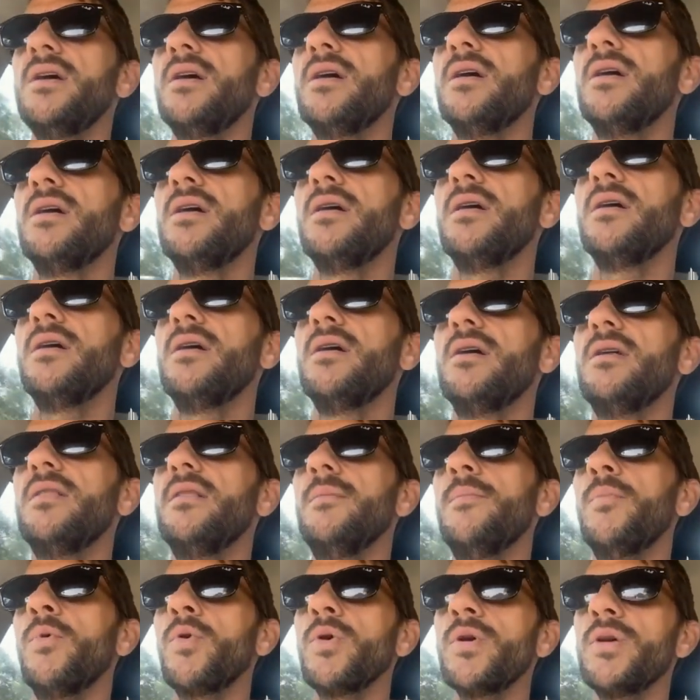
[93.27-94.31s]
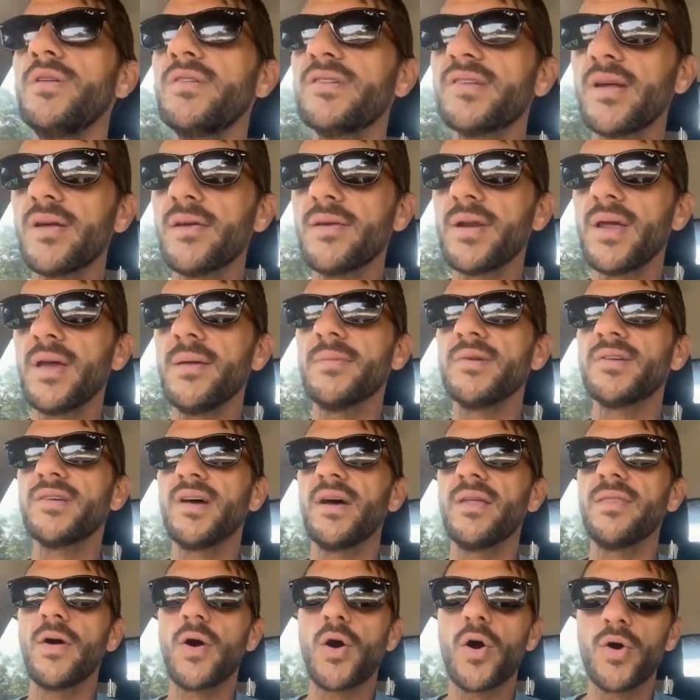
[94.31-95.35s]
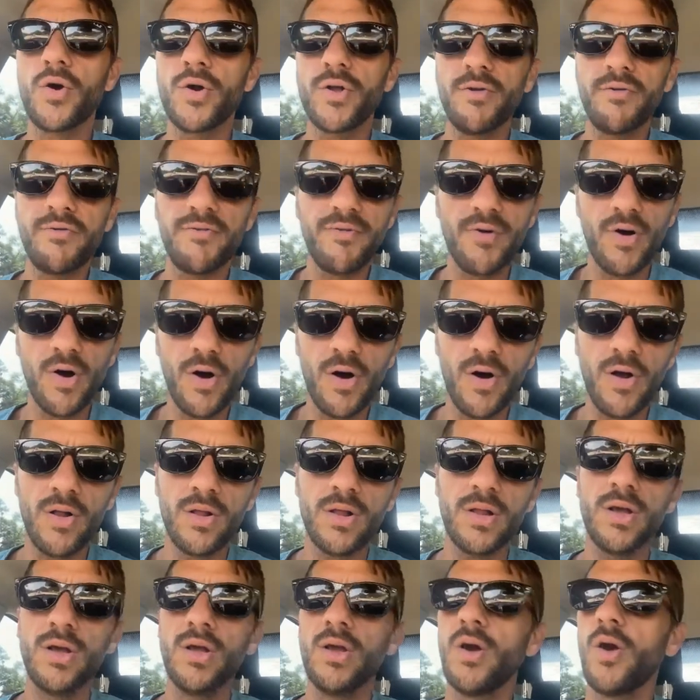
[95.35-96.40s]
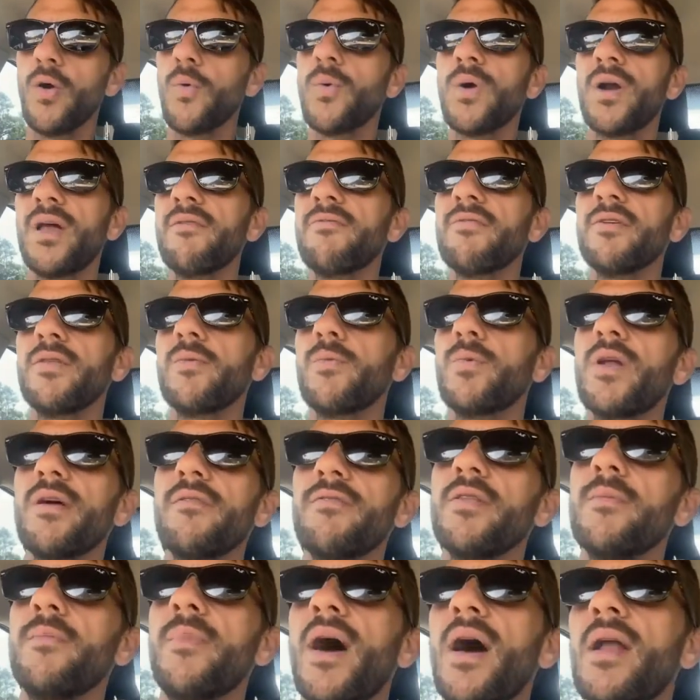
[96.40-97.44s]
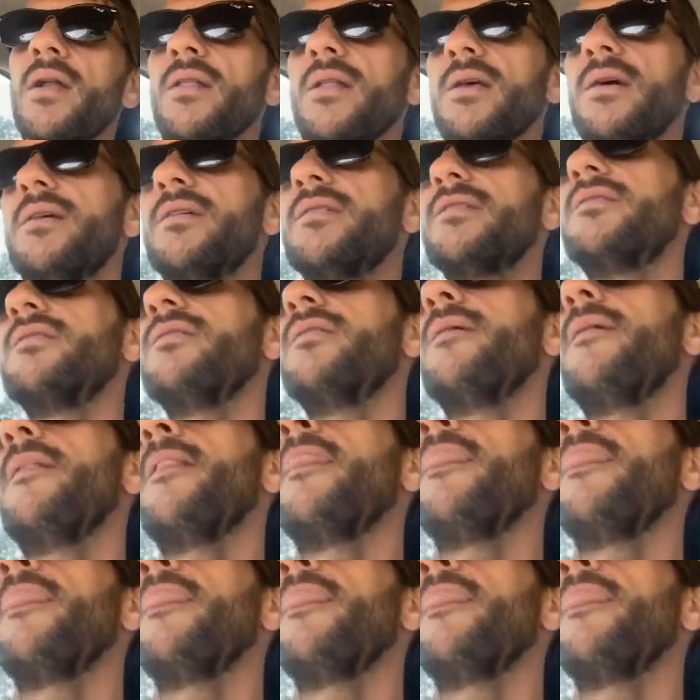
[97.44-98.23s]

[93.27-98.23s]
The more you sell on Amazon, the harder you fall, or whatever the model is.